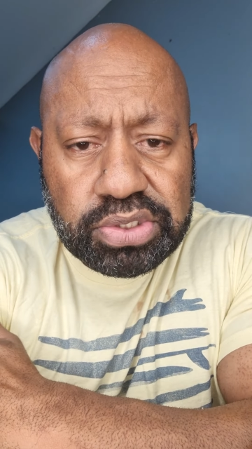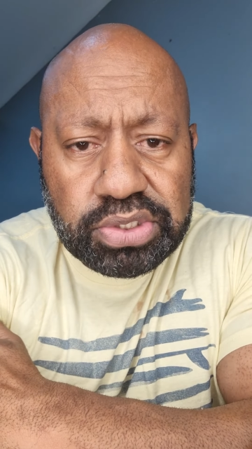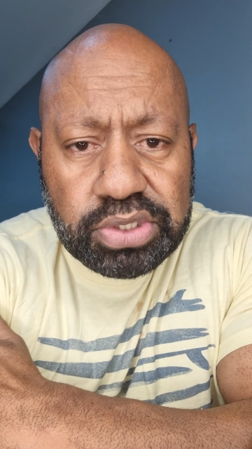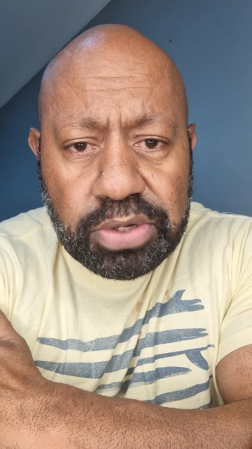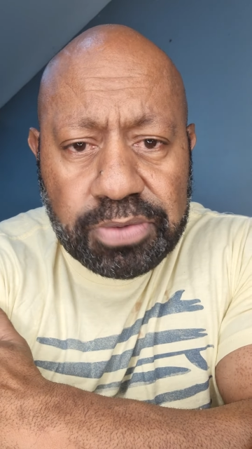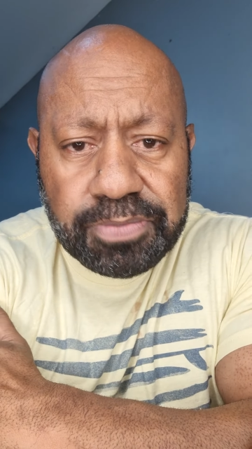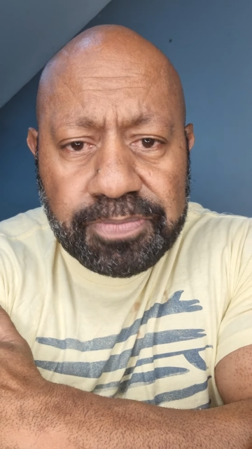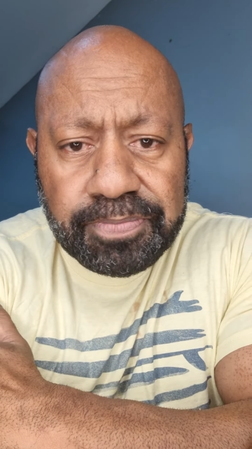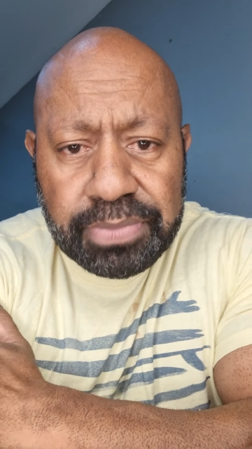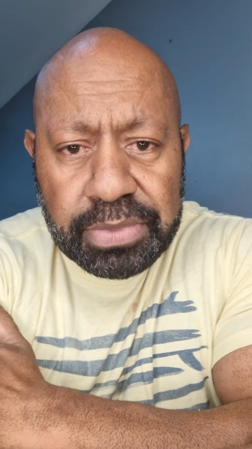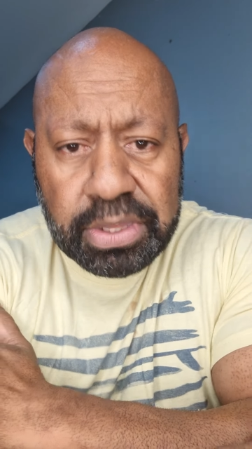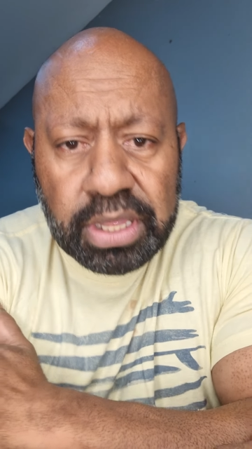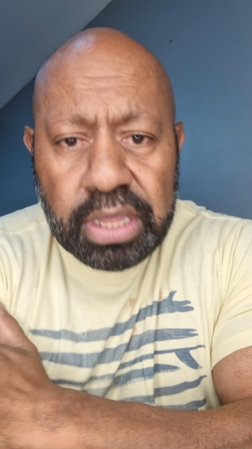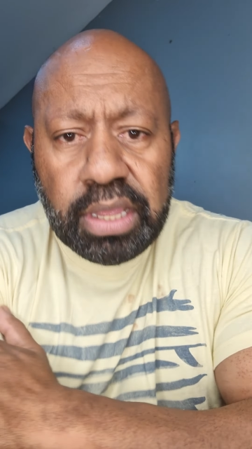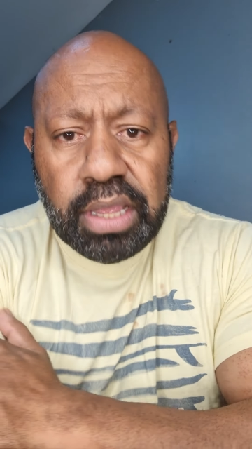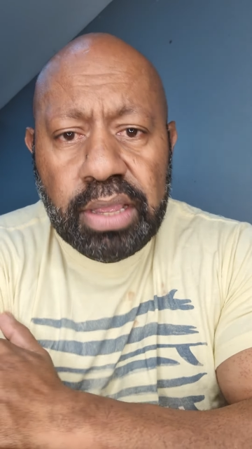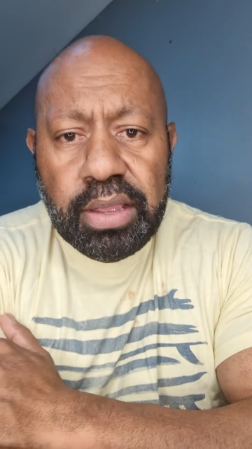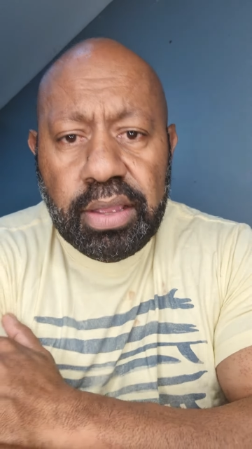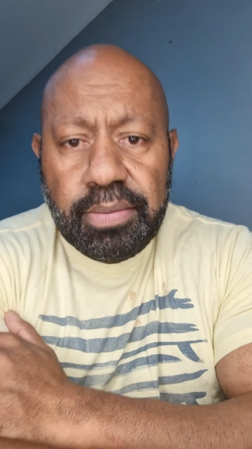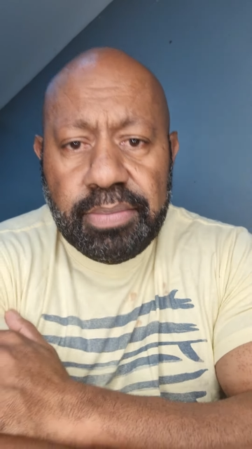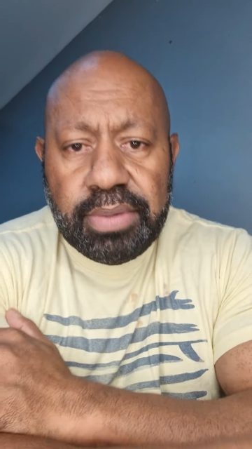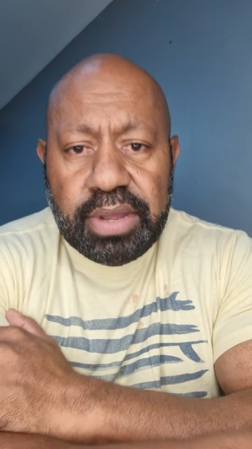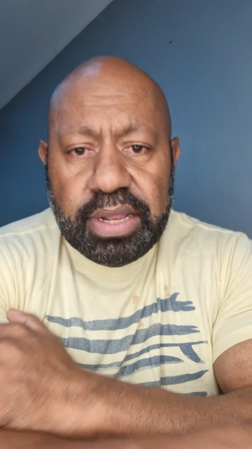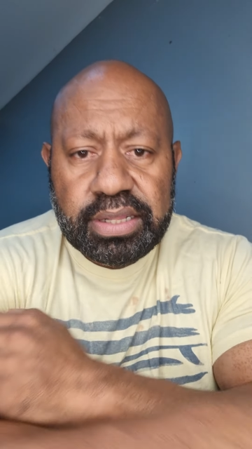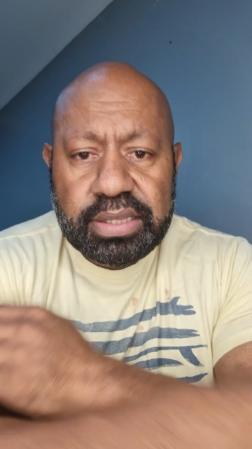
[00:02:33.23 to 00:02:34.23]
So,
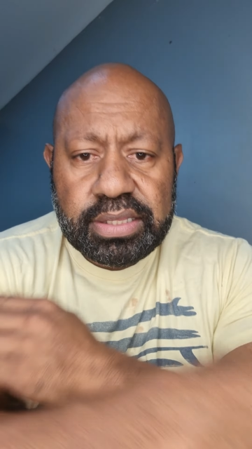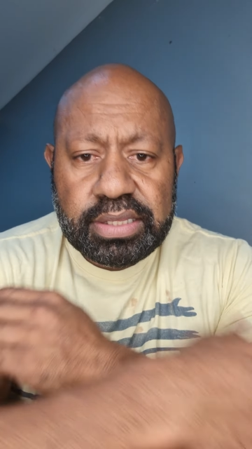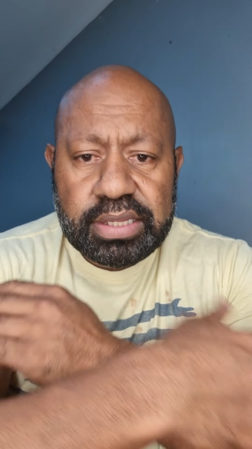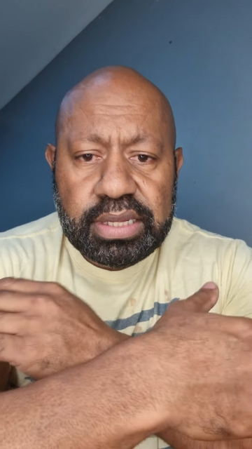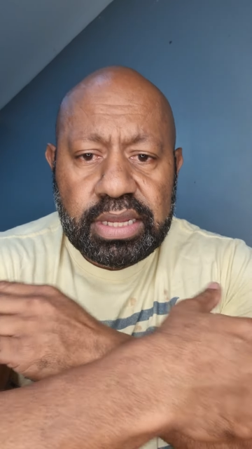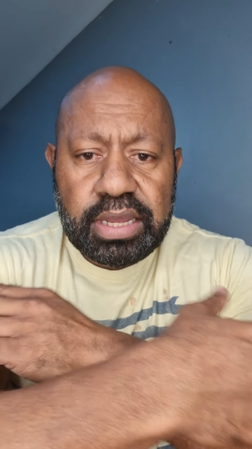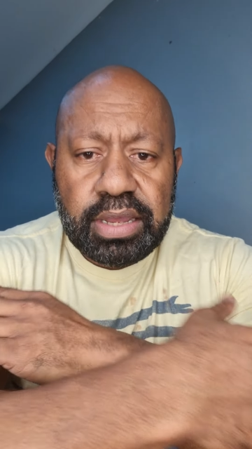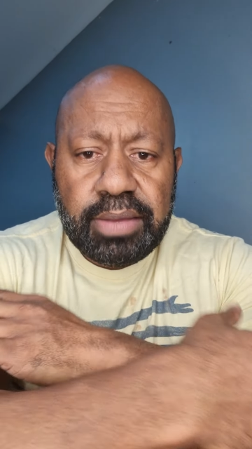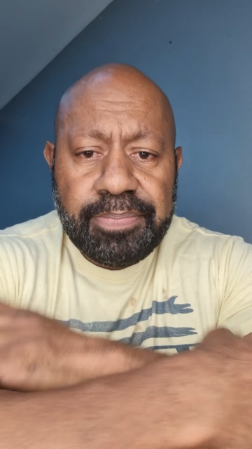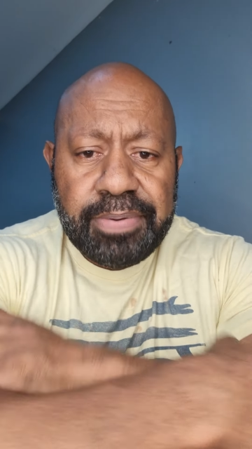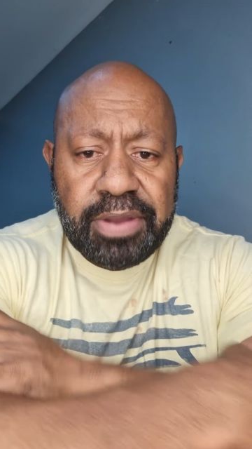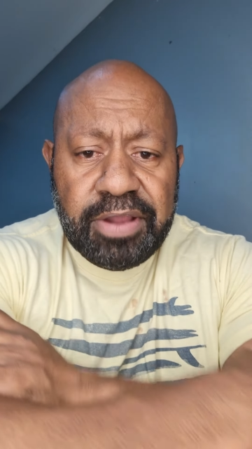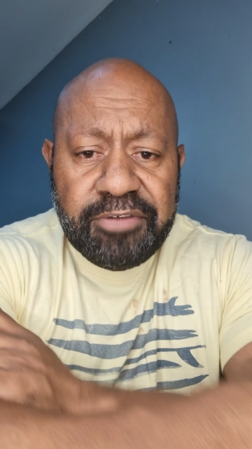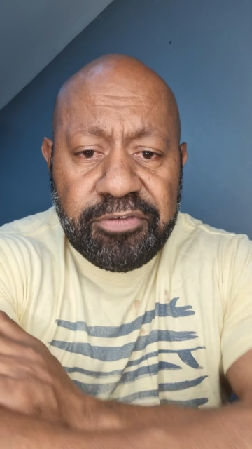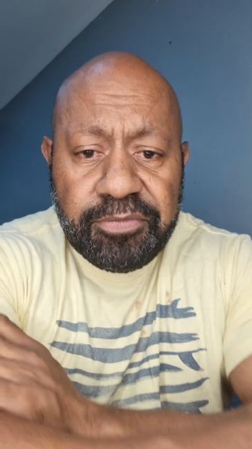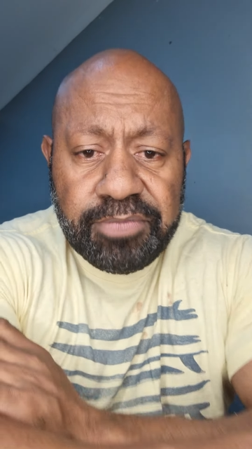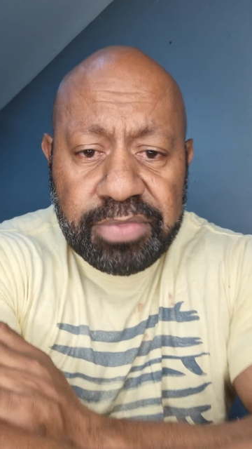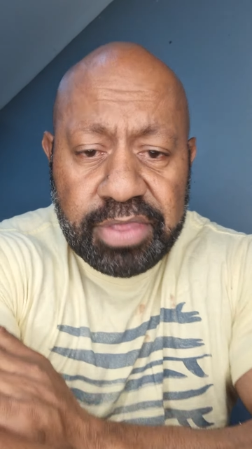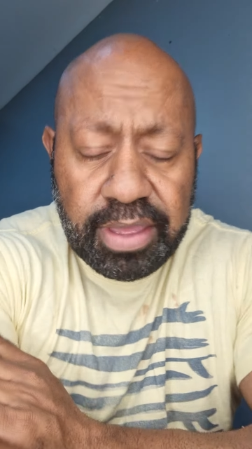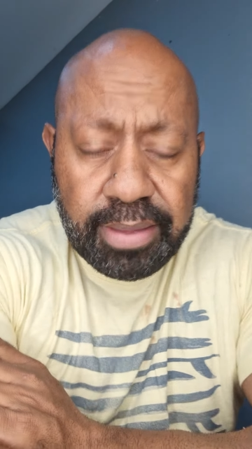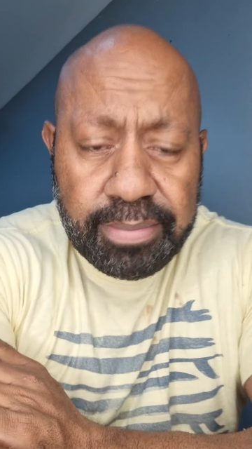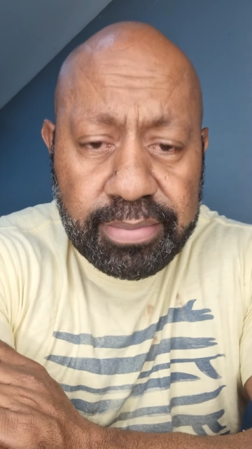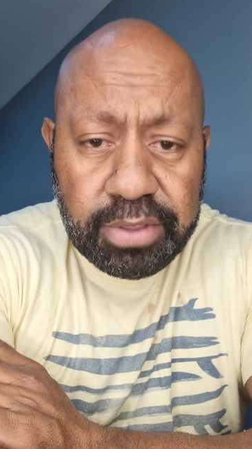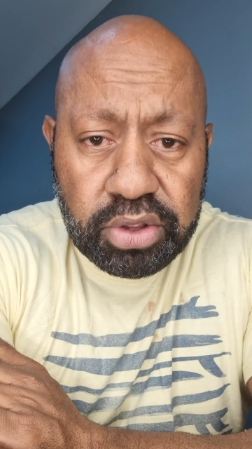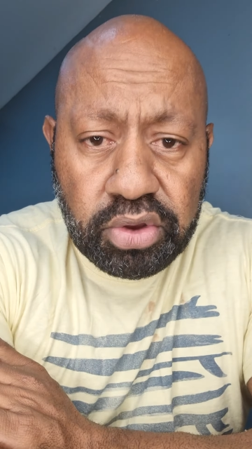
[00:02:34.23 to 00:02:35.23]
but uh, apart from
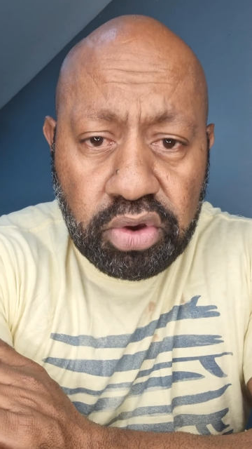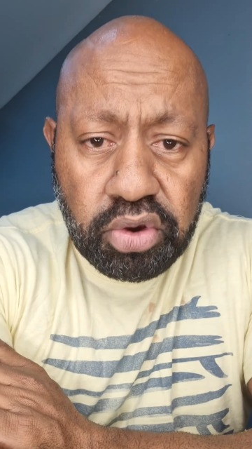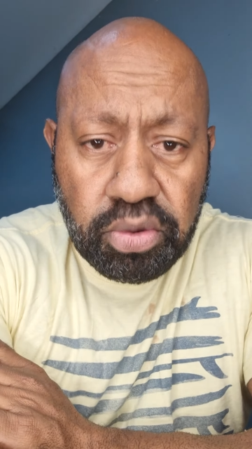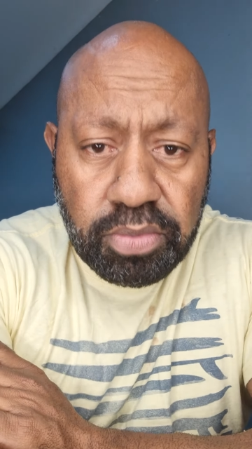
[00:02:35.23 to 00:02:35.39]
that,